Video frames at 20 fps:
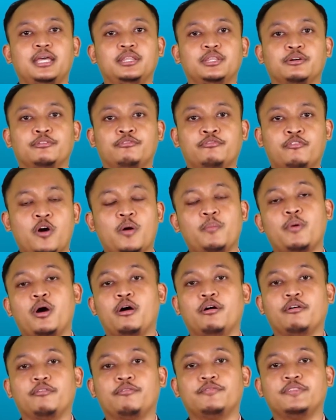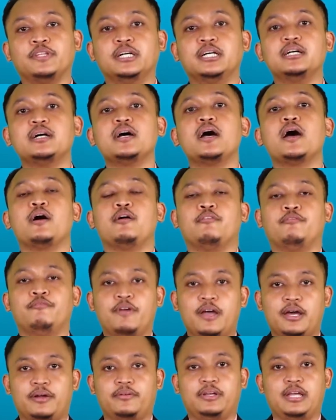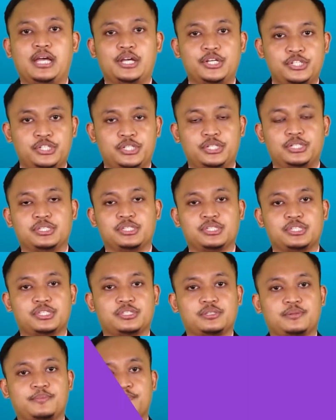in the form of the variations.